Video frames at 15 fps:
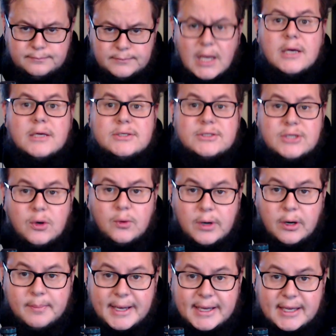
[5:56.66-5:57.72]
So we're
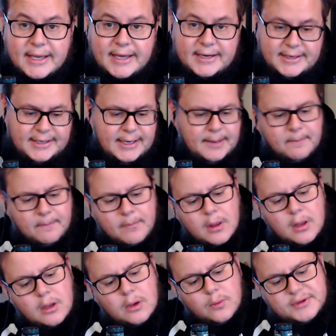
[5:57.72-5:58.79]
back again, yeah.
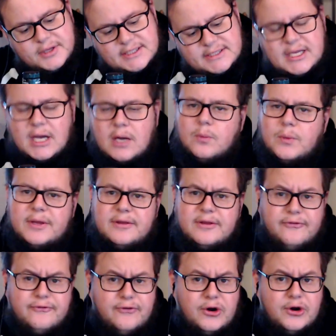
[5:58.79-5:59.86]
With this time with the
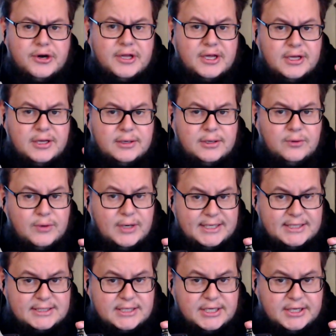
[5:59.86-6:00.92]
third
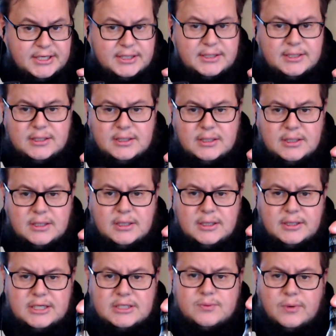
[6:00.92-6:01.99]
release they did.
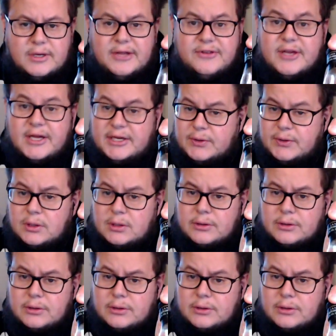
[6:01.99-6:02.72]
This one, a 10-year-old